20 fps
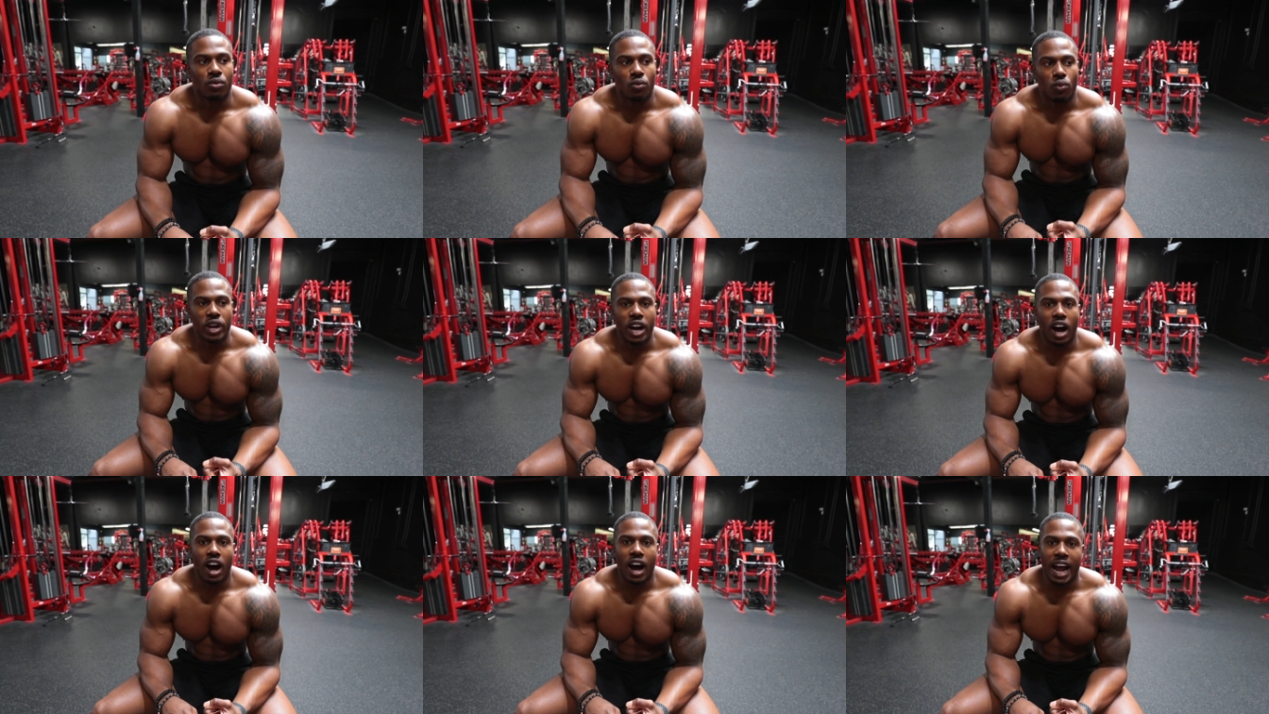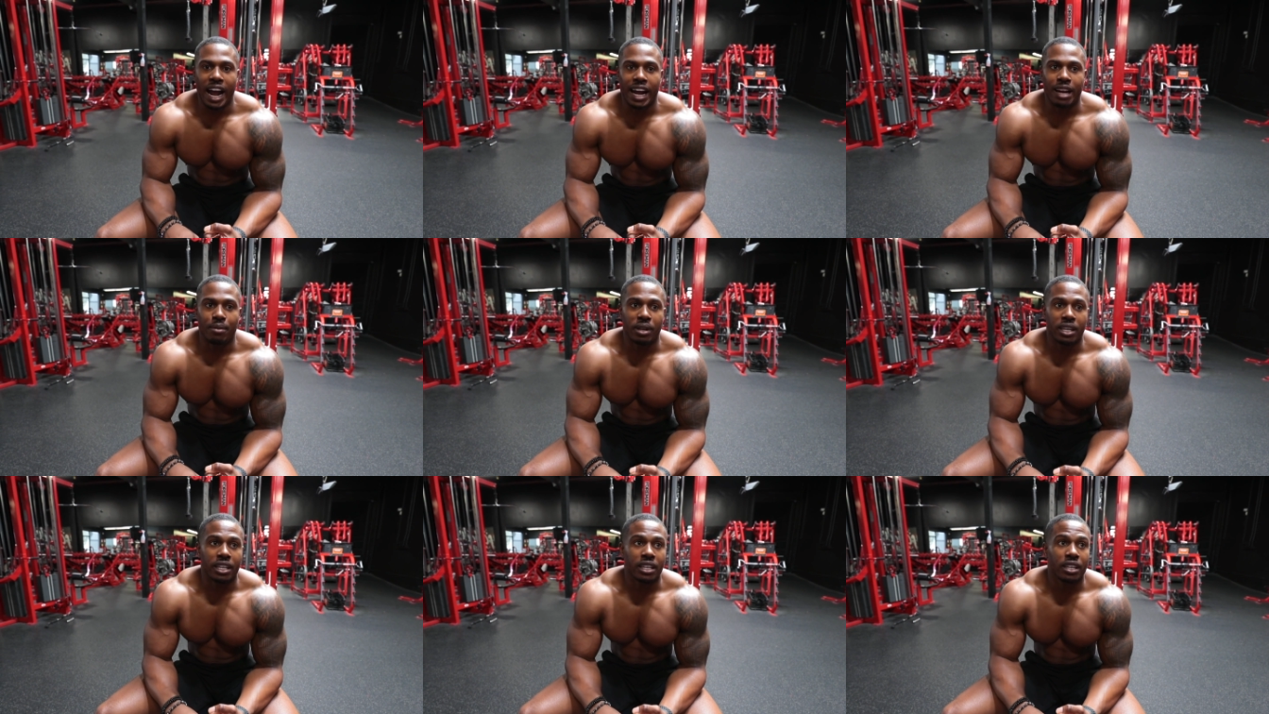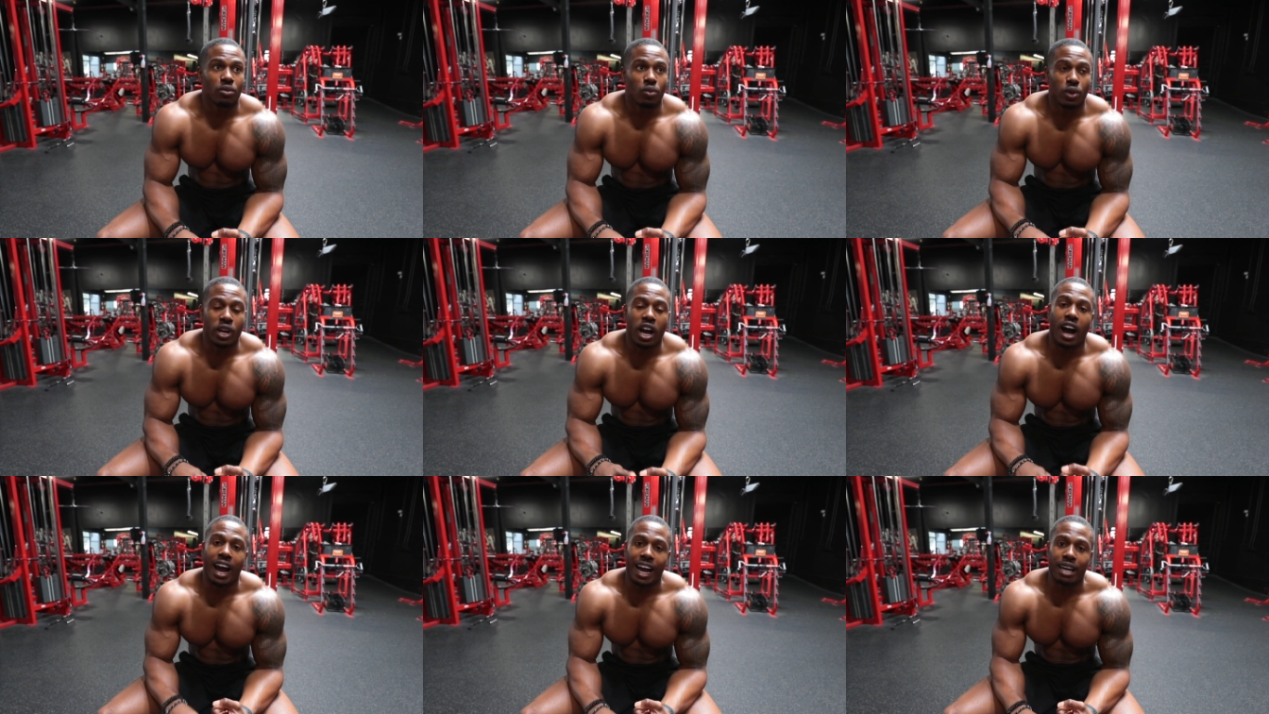we are
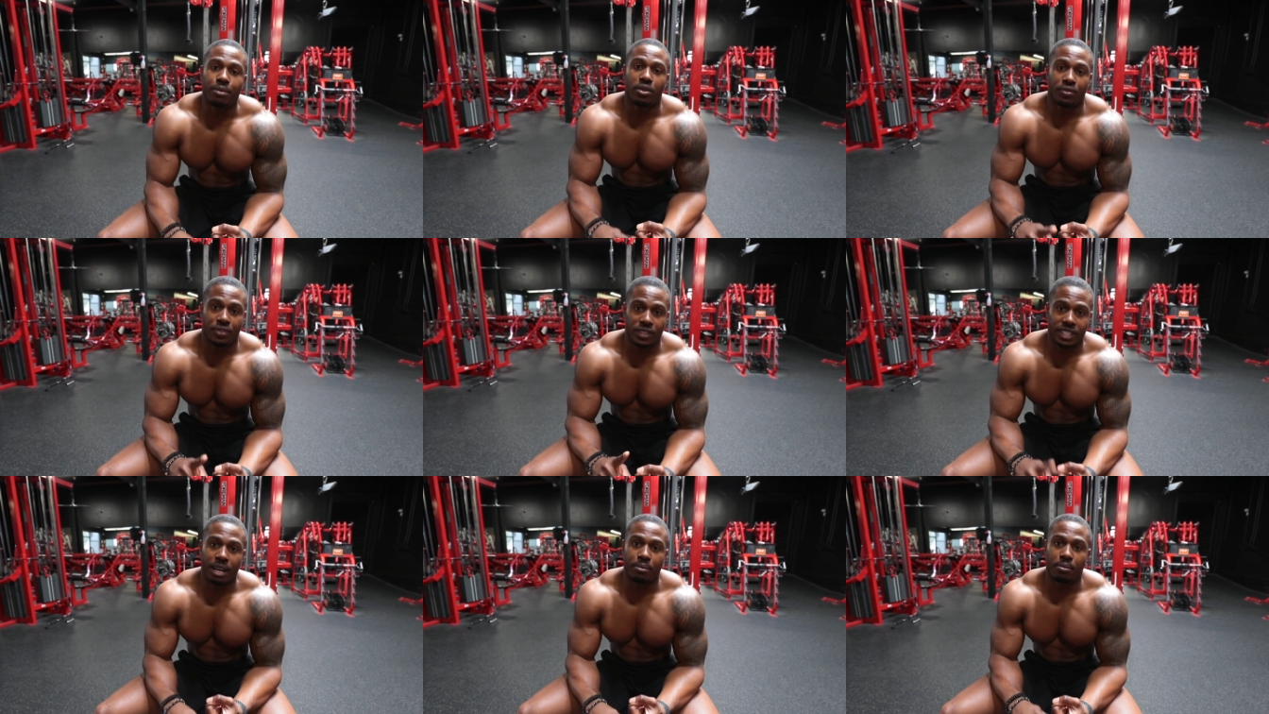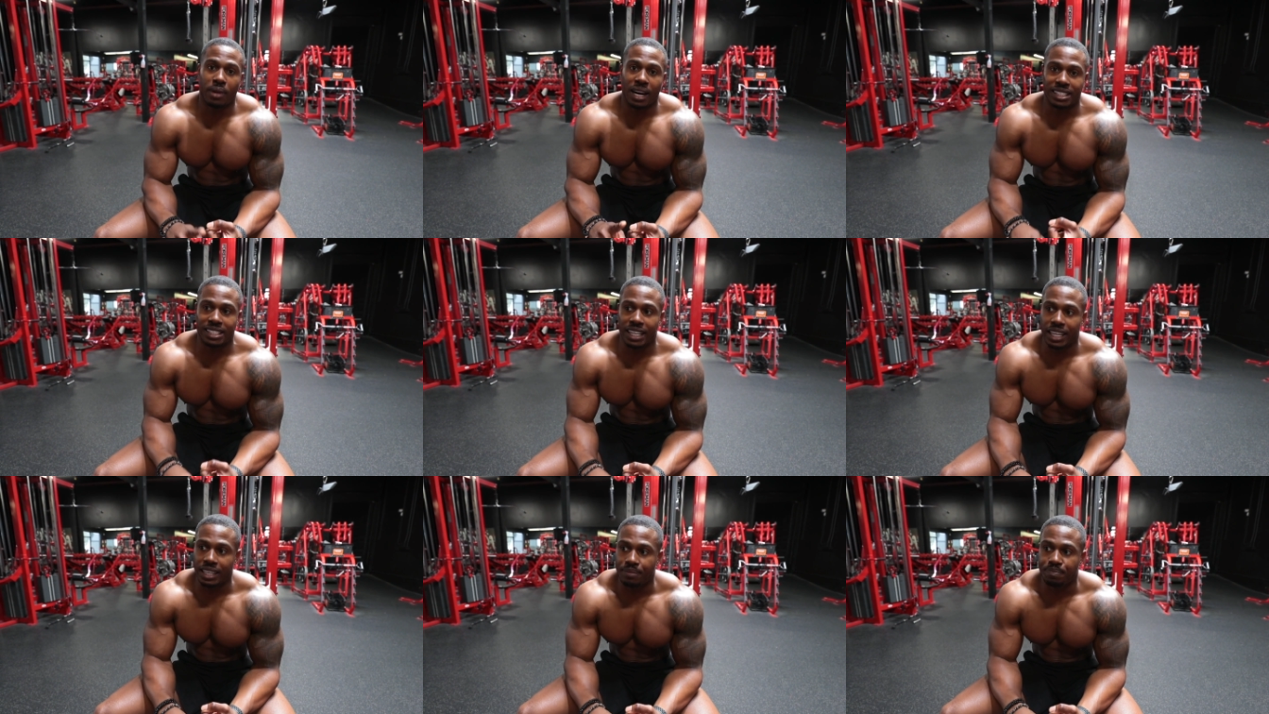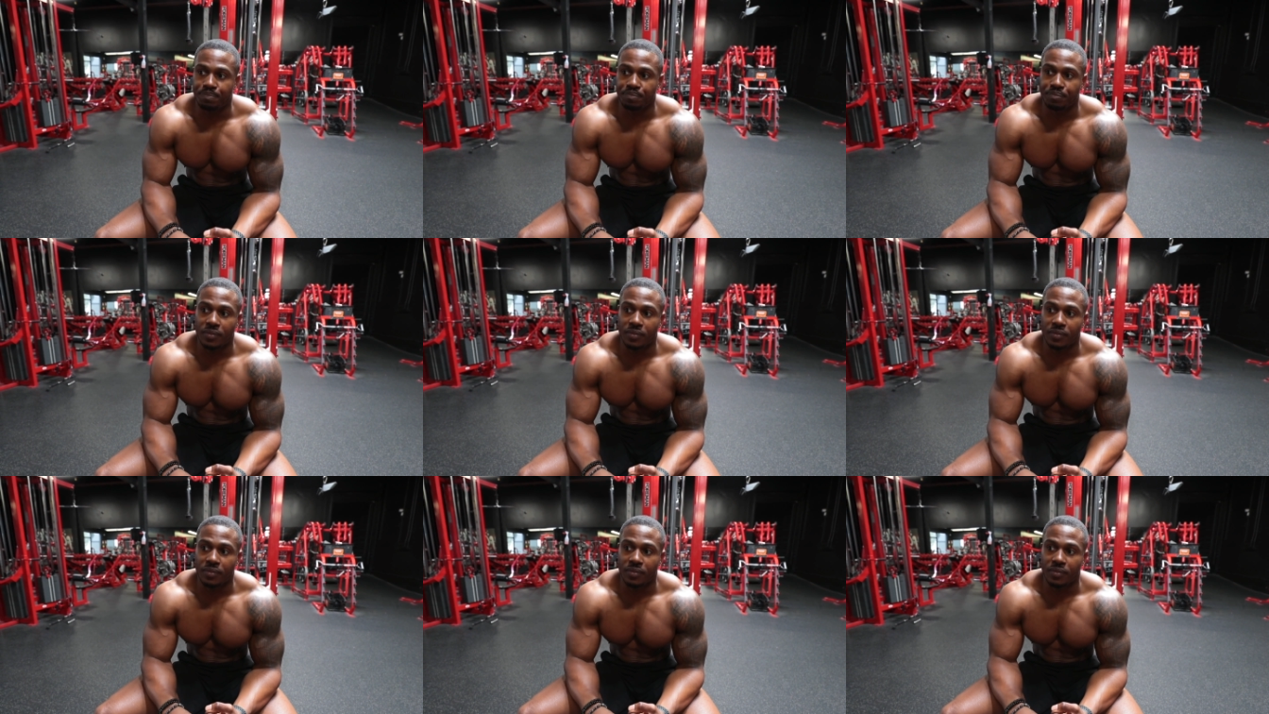aiming for 10 by 10.